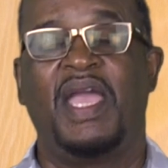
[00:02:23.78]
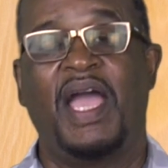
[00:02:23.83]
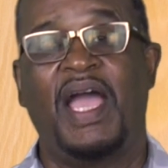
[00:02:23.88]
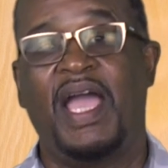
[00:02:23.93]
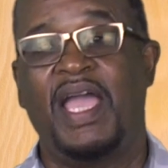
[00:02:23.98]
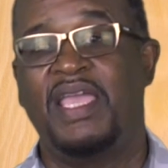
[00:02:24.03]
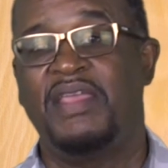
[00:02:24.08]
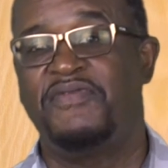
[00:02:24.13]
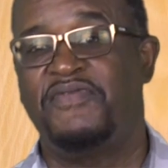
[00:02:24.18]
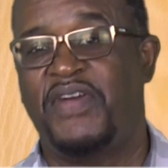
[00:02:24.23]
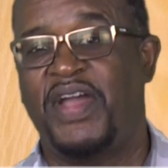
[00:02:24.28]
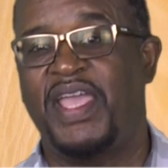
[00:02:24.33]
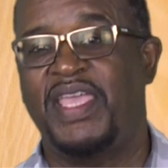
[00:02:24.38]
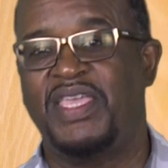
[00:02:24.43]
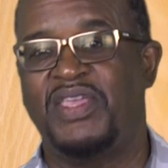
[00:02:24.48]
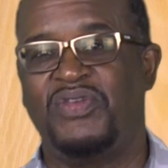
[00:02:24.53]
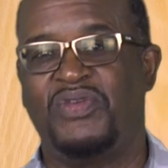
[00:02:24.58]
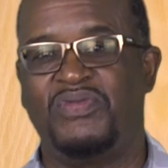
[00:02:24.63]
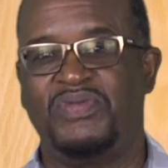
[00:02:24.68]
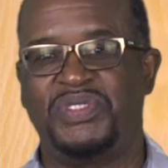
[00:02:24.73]
I
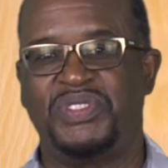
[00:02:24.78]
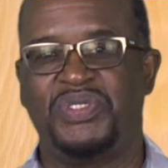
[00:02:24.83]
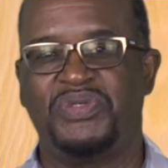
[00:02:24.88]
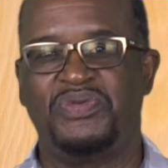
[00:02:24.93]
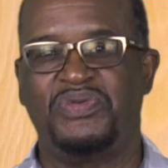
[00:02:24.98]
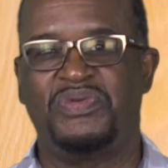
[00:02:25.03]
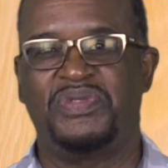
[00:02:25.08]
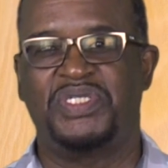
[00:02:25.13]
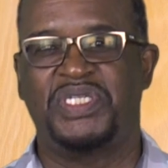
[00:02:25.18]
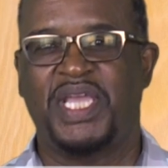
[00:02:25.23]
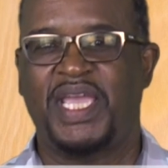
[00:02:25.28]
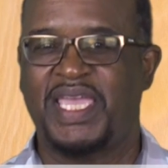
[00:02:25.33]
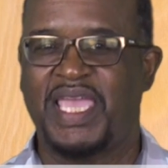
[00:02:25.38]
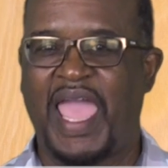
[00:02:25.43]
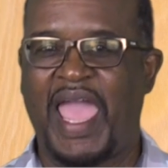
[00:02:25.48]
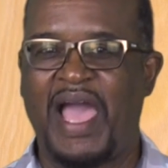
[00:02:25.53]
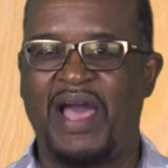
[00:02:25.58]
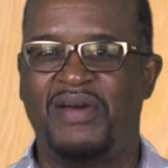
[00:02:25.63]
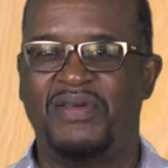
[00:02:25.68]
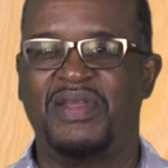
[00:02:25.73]
invite you to check
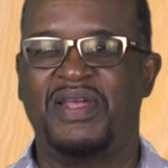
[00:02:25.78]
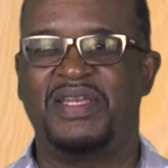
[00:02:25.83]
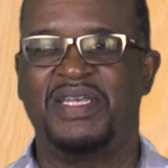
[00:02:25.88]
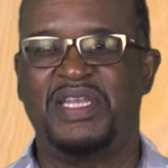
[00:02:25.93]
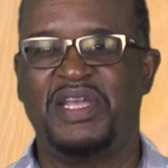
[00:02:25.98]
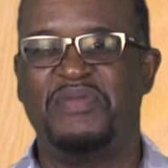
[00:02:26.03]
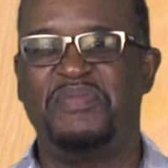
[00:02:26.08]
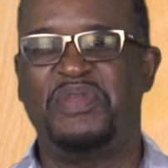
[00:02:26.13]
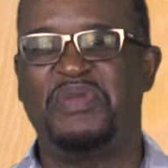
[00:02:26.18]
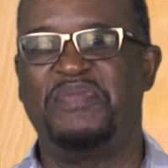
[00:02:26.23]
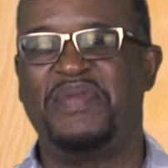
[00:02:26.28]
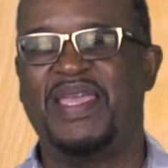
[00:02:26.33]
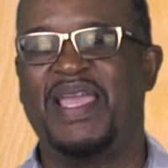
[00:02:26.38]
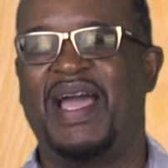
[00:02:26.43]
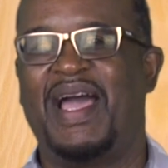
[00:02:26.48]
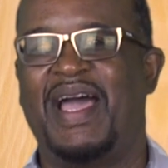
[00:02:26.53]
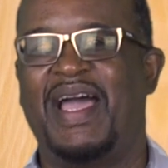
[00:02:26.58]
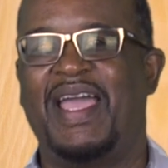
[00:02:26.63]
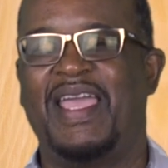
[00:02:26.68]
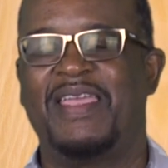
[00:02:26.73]
out
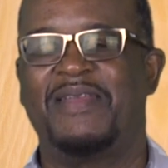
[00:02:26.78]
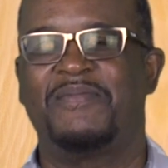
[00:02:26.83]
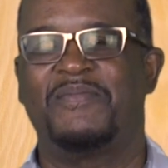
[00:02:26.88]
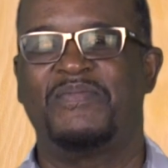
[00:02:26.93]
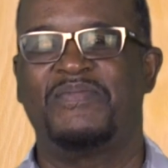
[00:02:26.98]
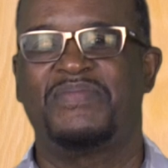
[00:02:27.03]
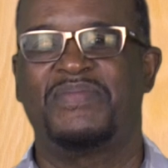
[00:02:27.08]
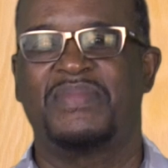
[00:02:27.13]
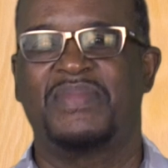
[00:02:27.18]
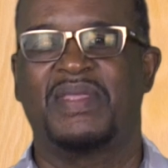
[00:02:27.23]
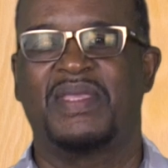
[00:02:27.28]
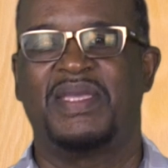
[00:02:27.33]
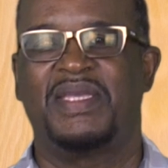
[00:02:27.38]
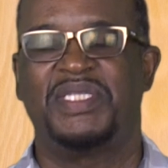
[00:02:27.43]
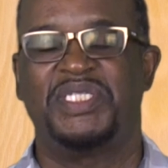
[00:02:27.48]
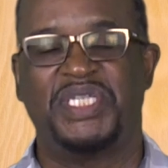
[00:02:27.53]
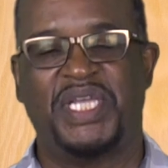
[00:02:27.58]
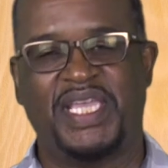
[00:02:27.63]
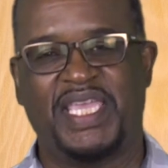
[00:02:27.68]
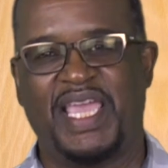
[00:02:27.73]
WBI.
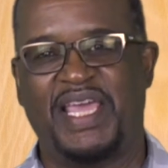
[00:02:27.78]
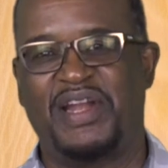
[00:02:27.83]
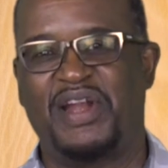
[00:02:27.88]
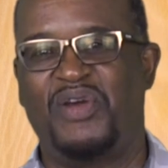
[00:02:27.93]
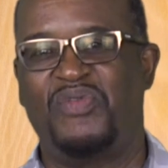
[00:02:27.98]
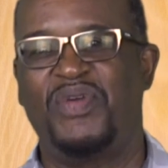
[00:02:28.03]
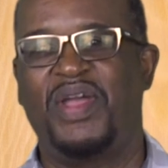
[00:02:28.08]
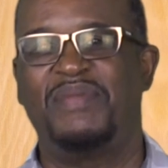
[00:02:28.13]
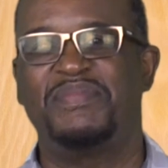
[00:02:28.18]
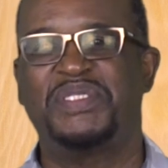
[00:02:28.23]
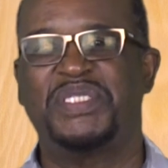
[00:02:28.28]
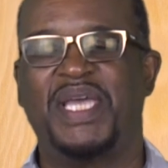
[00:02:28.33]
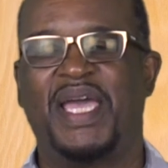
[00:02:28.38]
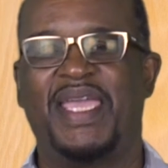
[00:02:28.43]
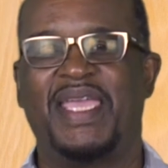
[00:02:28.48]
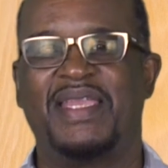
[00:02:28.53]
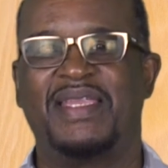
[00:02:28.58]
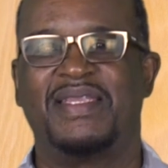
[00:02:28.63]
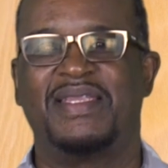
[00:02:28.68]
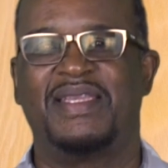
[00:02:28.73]
Check out our
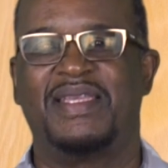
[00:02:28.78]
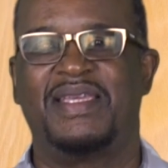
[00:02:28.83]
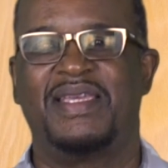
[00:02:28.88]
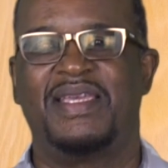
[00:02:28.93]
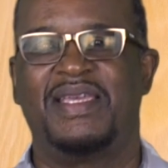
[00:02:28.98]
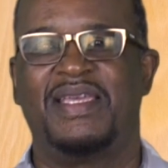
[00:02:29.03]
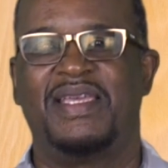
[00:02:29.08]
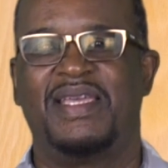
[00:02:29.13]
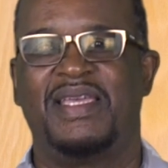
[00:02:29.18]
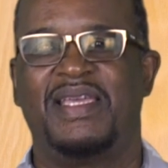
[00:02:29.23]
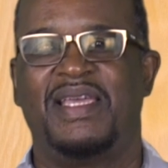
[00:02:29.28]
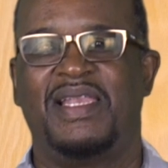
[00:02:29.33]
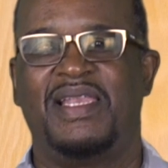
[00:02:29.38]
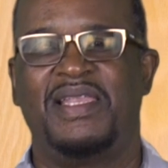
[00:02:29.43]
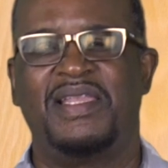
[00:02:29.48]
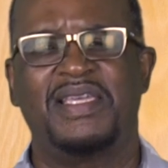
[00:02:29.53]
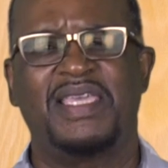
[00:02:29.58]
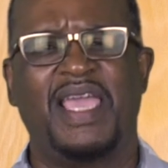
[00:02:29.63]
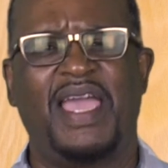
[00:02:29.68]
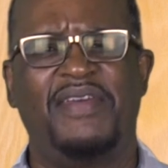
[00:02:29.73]
website.
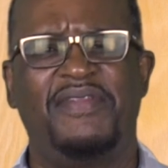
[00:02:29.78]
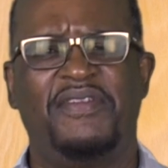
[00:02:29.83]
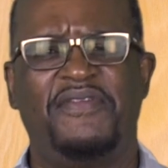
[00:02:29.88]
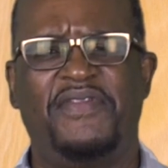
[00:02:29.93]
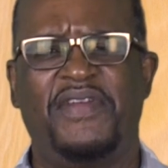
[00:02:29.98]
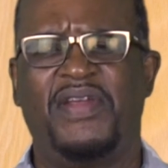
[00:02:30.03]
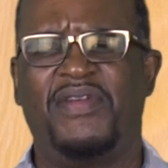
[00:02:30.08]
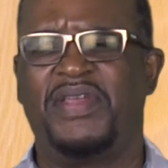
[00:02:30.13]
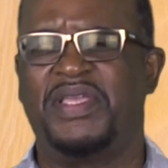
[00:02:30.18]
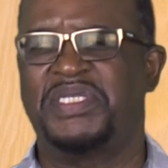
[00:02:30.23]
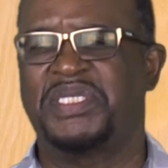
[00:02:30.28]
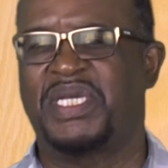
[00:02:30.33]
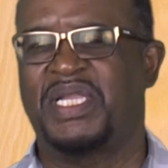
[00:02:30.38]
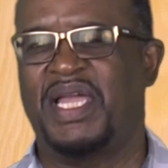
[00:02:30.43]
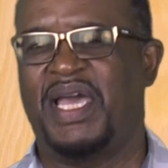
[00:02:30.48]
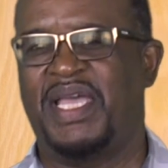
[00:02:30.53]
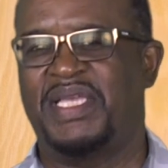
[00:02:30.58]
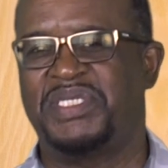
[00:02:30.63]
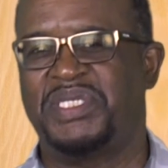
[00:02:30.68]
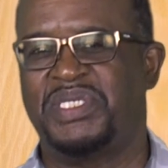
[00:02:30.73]
Look at the various
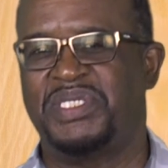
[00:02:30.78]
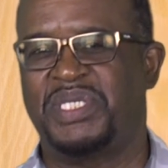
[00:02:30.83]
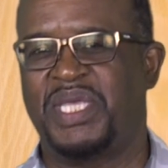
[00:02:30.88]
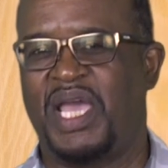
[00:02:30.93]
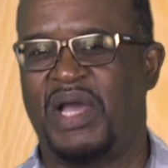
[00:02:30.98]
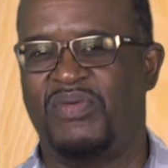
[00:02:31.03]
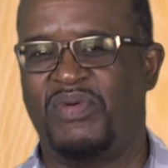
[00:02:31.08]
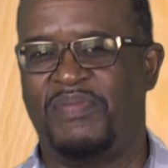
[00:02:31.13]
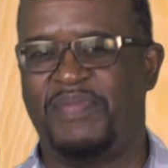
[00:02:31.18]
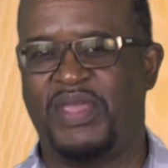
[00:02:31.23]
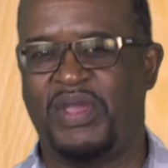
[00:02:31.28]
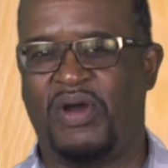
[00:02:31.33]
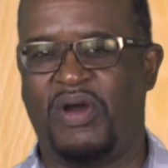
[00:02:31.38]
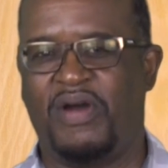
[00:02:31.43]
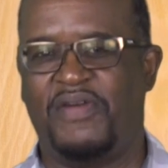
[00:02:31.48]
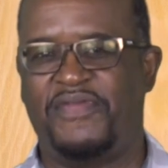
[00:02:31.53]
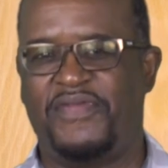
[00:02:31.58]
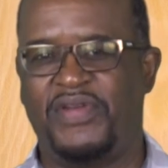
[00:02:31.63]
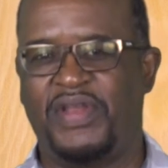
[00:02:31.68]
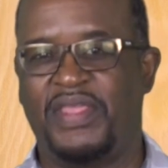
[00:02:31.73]
classes that will be
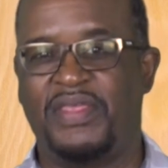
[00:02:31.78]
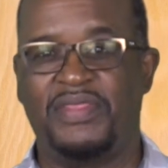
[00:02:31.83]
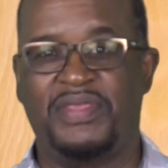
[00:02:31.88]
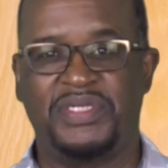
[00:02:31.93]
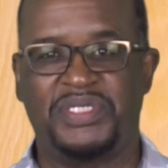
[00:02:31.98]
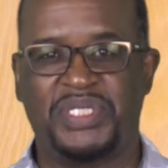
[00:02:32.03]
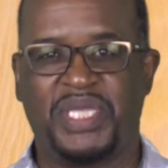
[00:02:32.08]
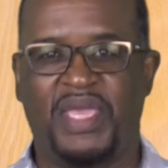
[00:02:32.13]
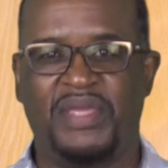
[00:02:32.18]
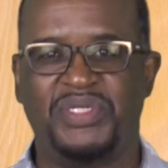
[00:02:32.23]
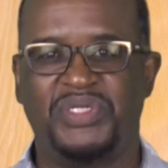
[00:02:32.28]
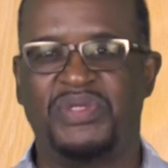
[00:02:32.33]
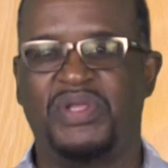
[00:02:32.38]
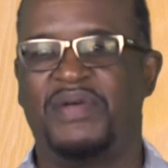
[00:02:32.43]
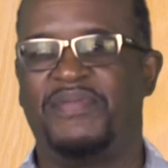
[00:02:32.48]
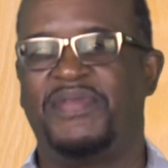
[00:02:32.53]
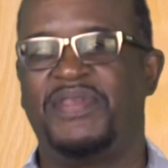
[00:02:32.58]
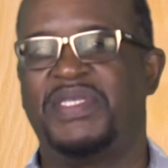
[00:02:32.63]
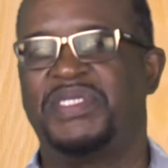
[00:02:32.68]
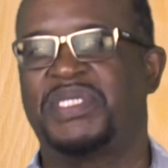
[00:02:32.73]
offered and the schedule
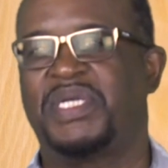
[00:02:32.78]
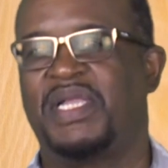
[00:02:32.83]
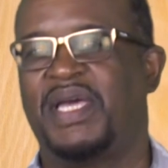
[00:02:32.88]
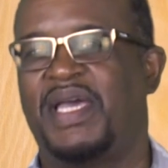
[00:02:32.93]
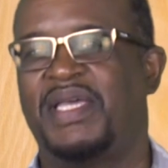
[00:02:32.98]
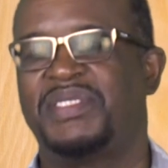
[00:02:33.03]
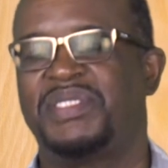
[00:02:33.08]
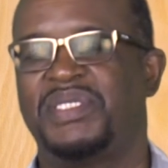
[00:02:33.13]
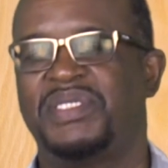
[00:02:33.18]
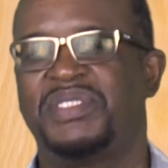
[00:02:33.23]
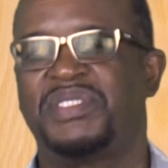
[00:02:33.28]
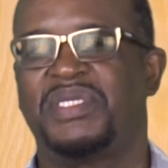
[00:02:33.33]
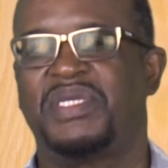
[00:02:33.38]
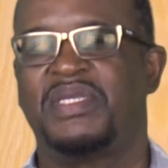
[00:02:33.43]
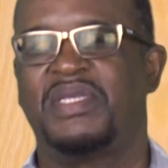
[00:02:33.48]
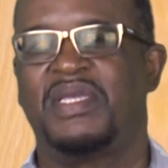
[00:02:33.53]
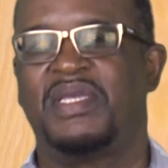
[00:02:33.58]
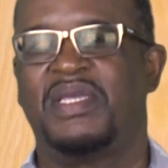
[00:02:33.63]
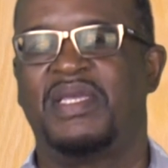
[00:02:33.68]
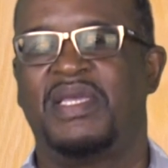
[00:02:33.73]
of these classes.
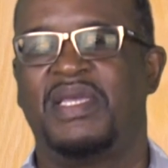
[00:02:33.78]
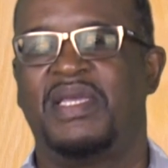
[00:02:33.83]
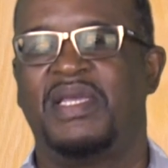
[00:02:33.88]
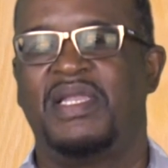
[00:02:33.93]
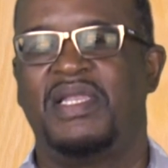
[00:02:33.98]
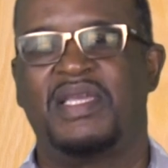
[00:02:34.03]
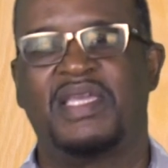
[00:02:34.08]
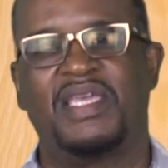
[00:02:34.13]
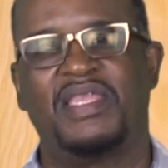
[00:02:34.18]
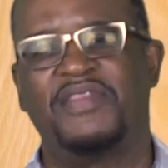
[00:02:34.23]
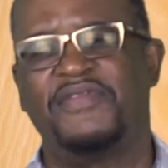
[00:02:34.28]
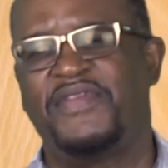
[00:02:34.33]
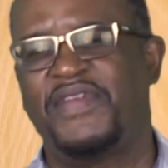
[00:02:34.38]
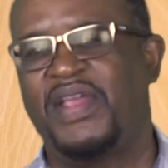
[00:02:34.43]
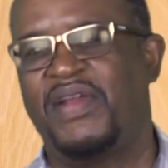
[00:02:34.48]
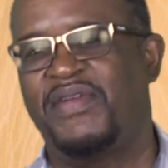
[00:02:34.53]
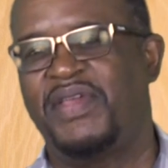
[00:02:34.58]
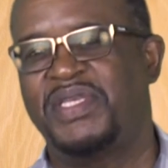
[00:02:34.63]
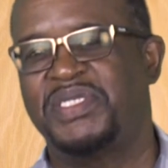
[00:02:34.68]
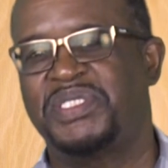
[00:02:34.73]
Look at the
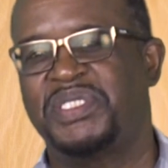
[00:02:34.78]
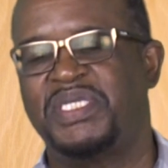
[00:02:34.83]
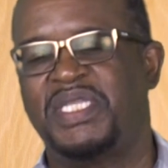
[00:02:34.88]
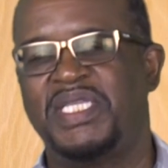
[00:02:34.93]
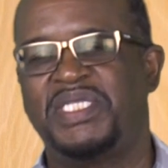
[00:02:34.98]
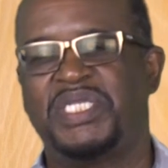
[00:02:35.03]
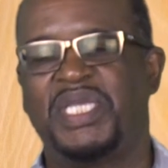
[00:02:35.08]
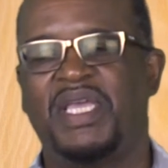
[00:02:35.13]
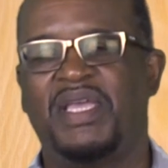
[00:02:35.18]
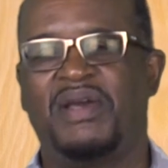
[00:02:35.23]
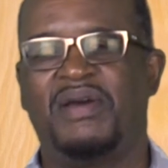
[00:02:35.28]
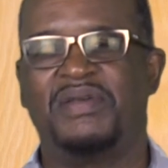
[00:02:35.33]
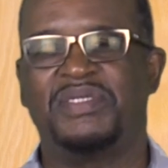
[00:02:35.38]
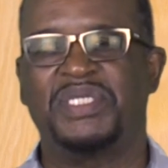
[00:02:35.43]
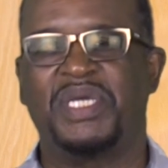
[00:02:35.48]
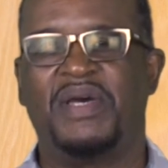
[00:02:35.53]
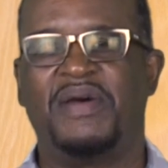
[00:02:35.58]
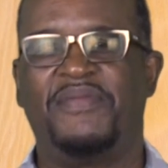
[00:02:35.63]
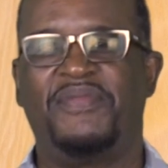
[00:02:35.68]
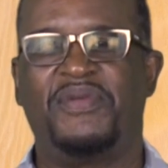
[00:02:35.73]
various
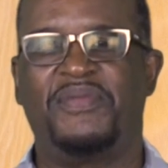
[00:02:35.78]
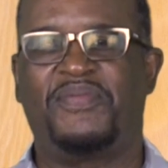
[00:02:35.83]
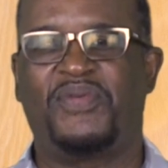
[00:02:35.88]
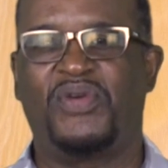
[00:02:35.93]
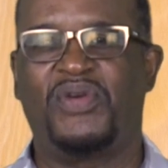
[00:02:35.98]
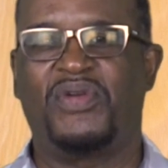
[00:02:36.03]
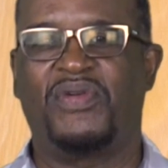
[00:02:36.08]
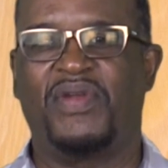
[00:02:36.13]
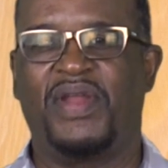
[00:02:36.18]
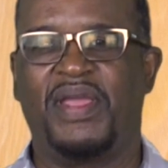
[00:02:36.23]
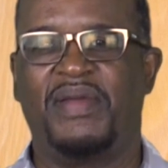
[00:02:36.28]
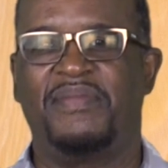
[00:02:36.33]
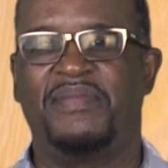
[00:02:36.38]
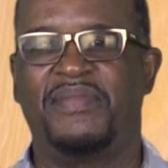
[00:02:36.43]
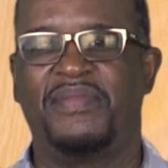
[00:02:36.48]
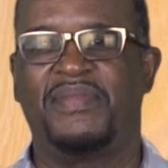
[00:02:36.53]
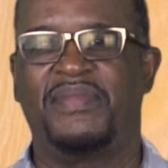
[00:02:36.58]
details of the program.